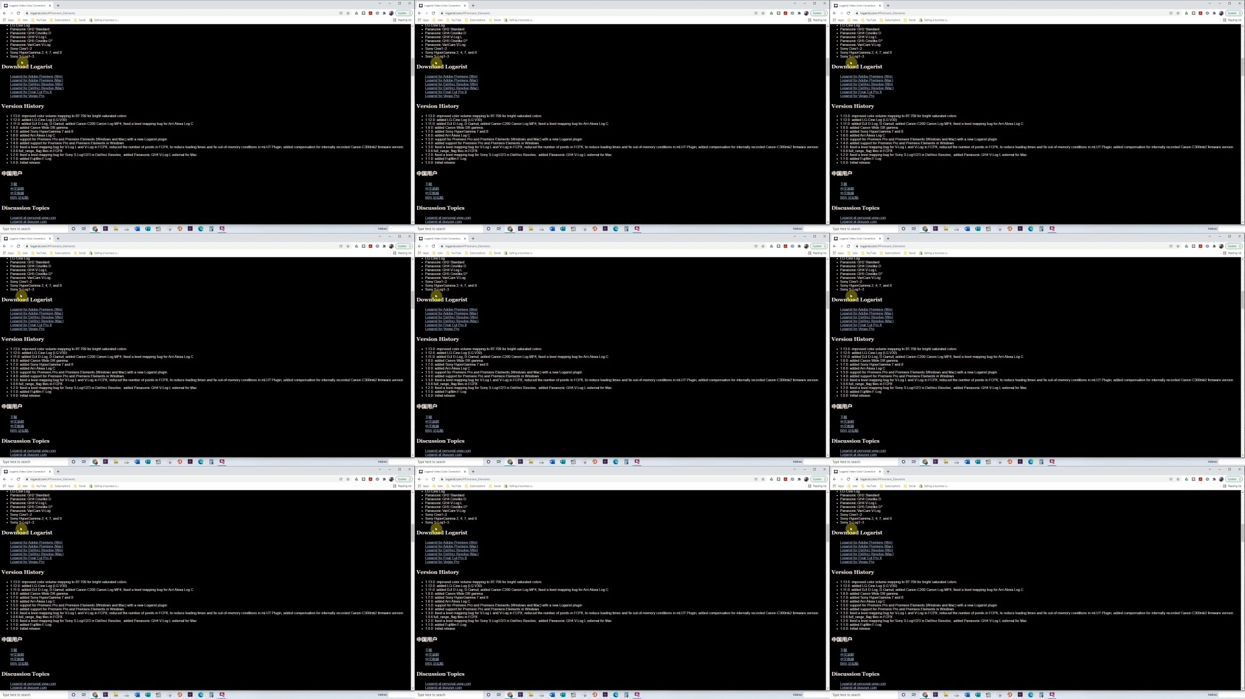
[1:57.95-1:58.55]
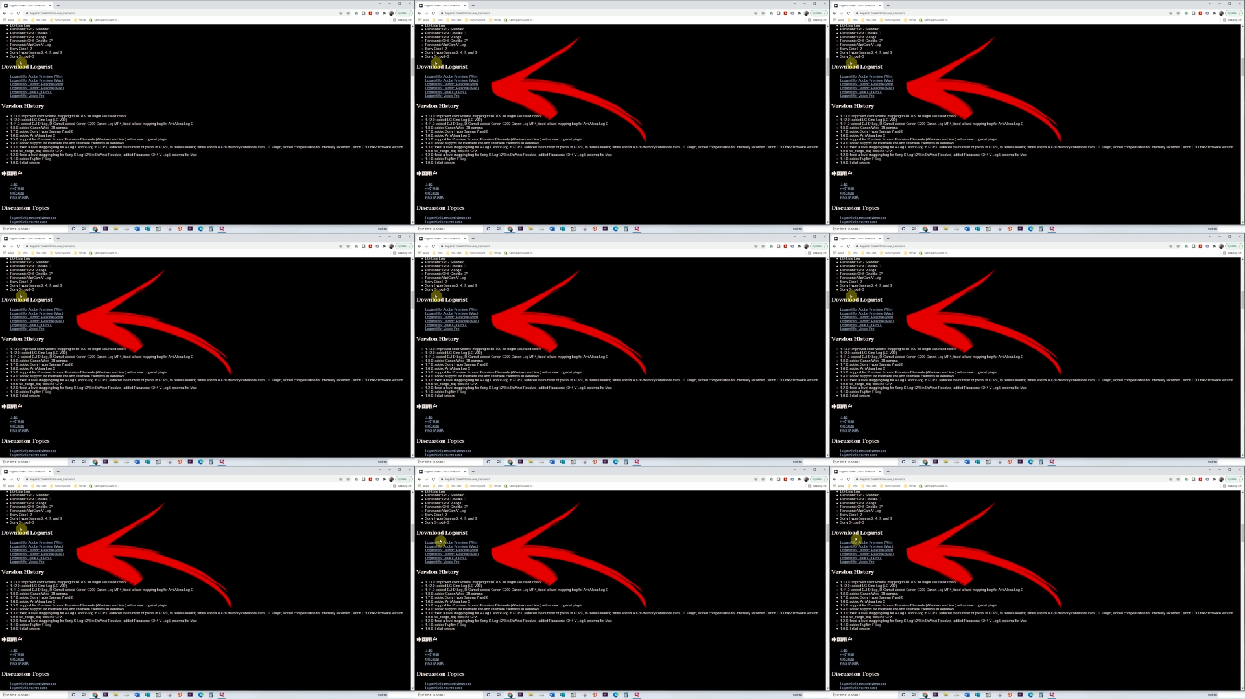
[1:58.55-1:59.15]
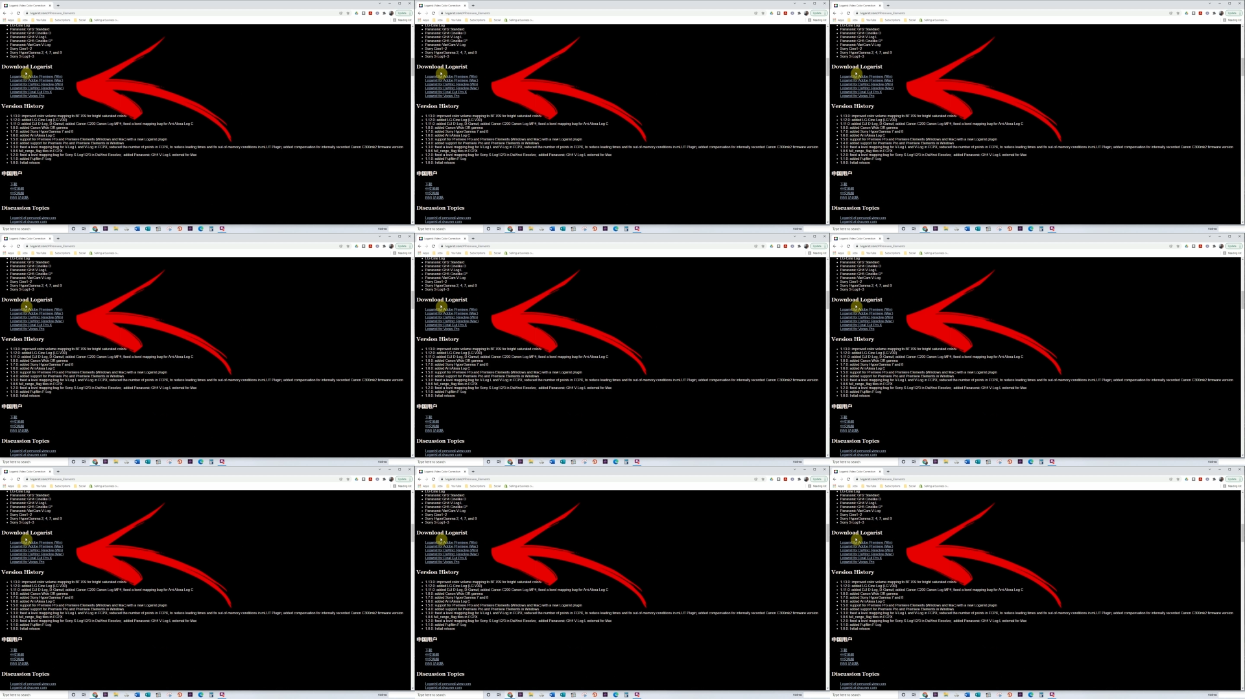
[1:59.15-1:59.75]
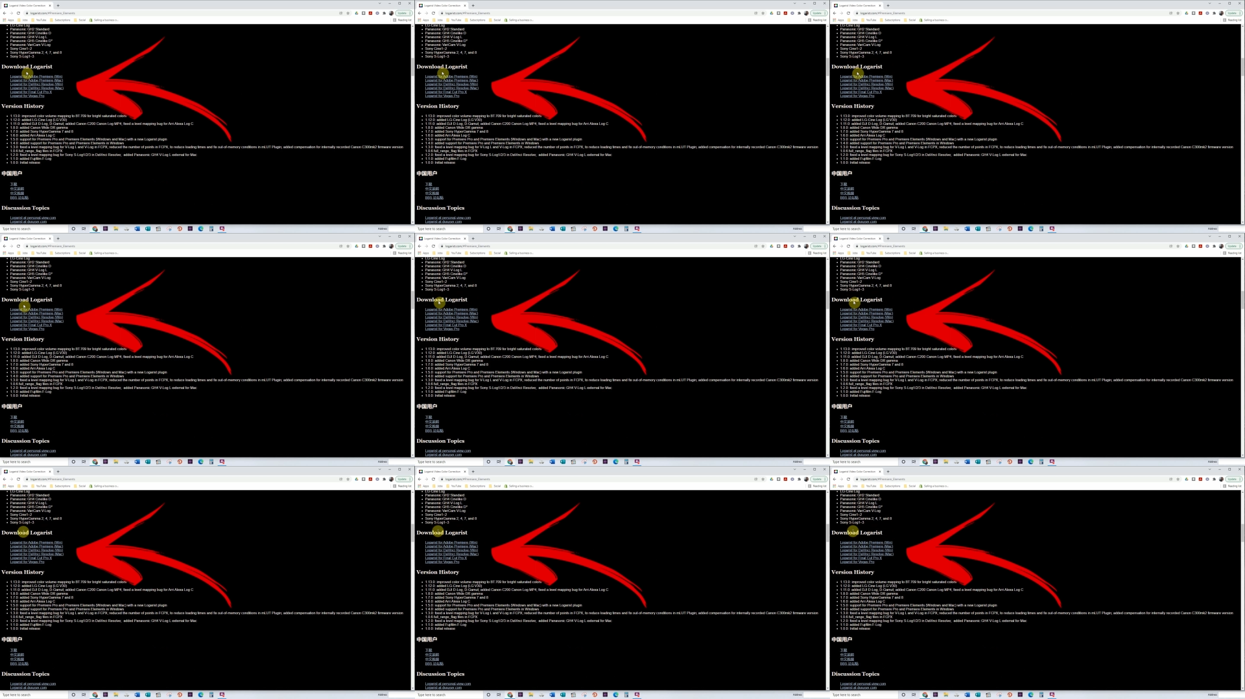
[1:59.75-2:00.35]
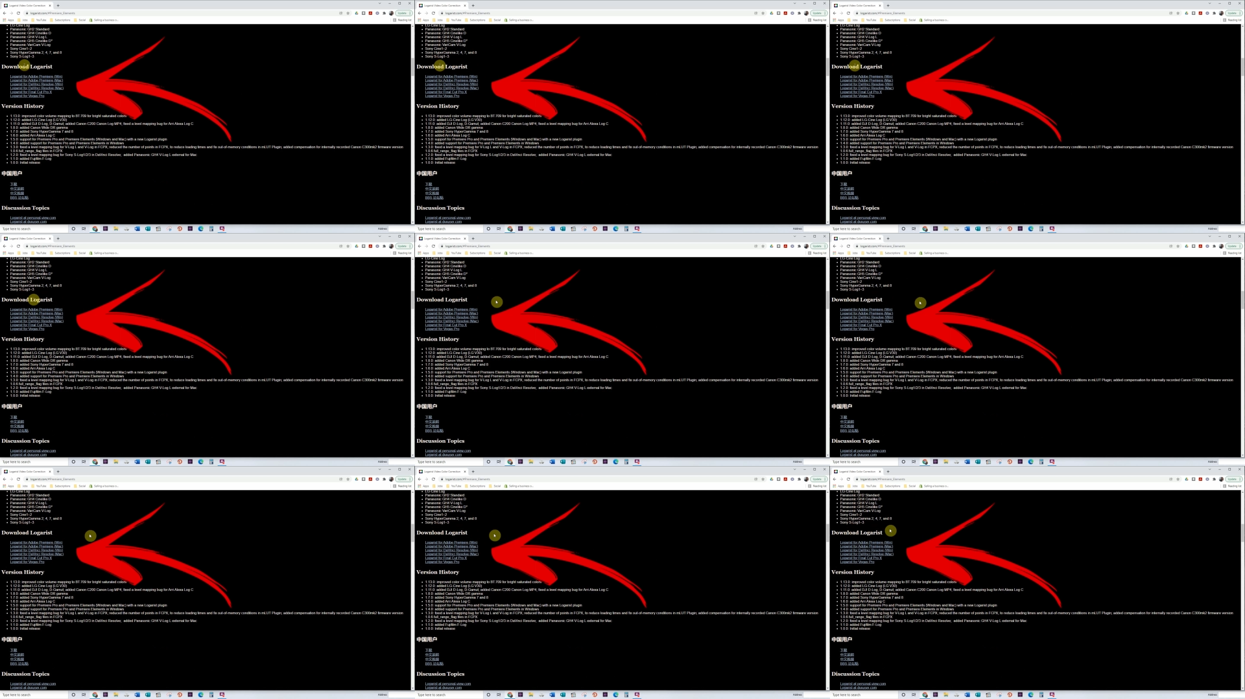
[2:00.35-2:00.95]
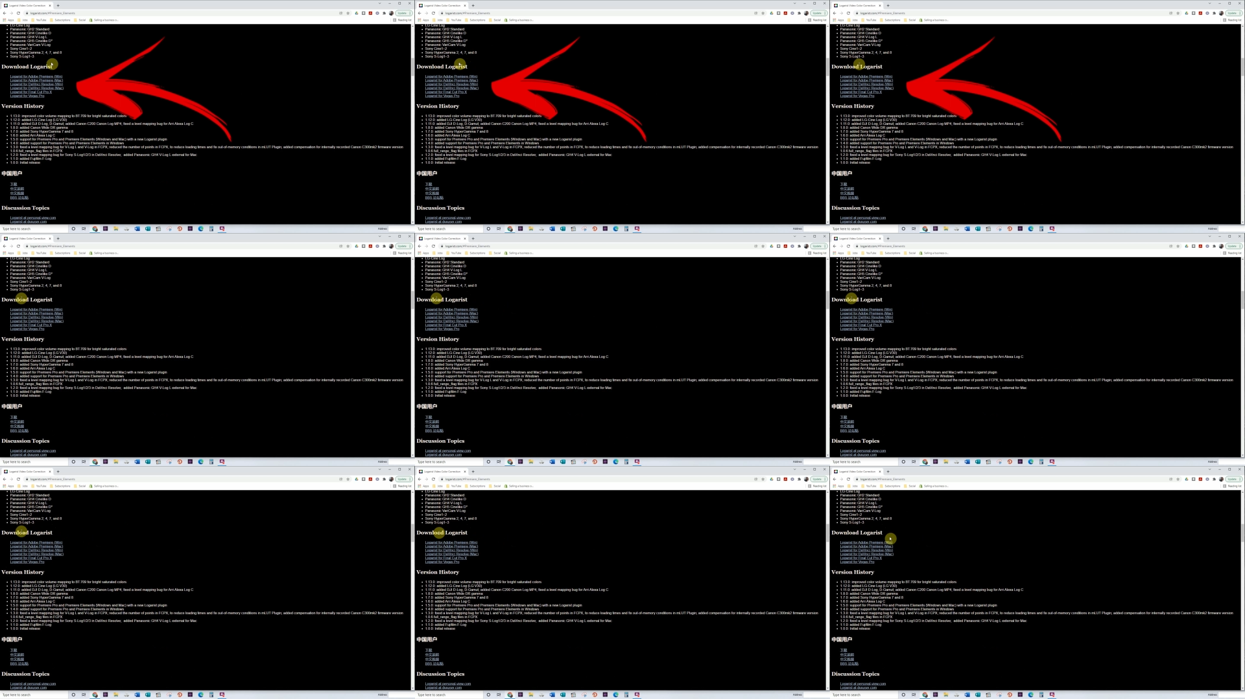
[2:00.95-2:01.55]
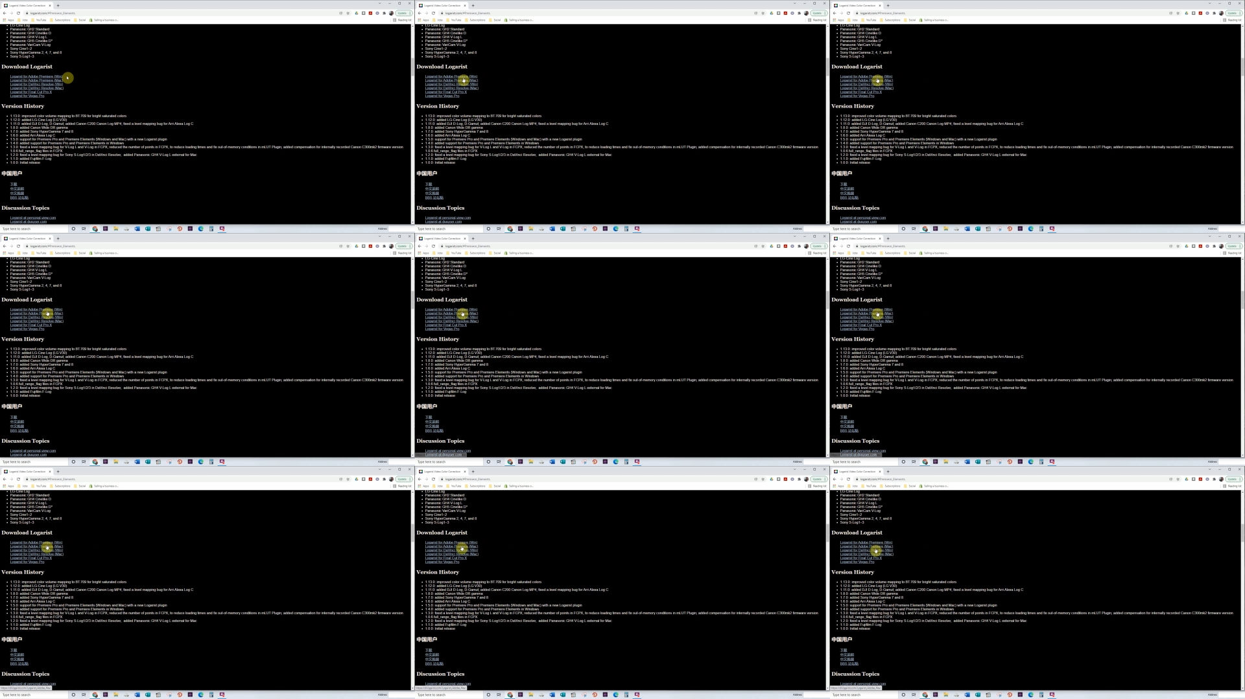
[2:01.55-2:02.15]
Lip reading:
(no speaker visible)